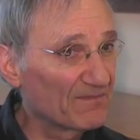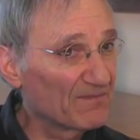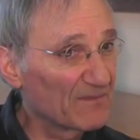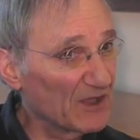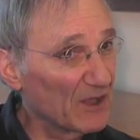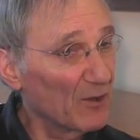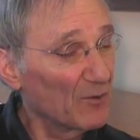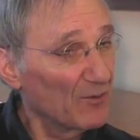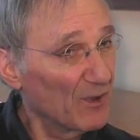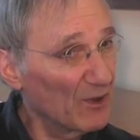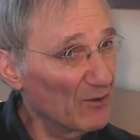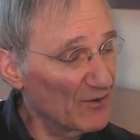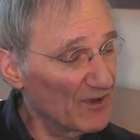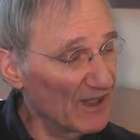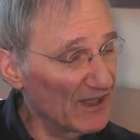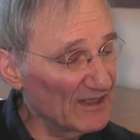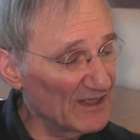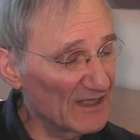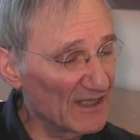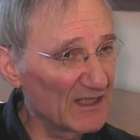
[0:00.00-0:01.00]
So both
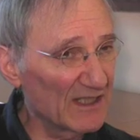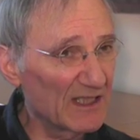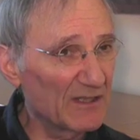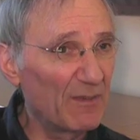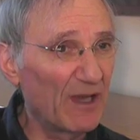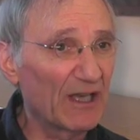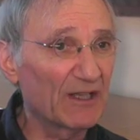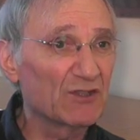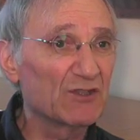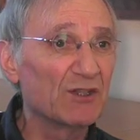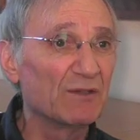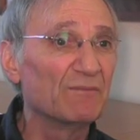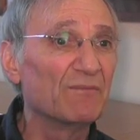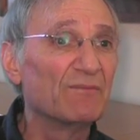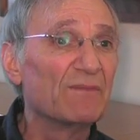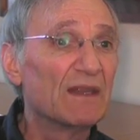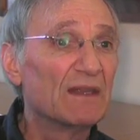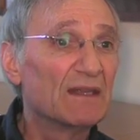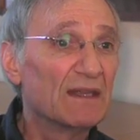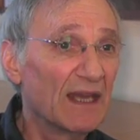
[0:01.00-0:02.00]
ends of the spectrum.
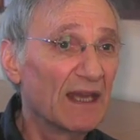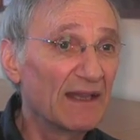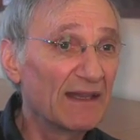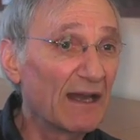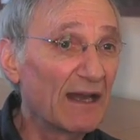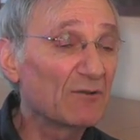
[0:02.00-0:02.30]
And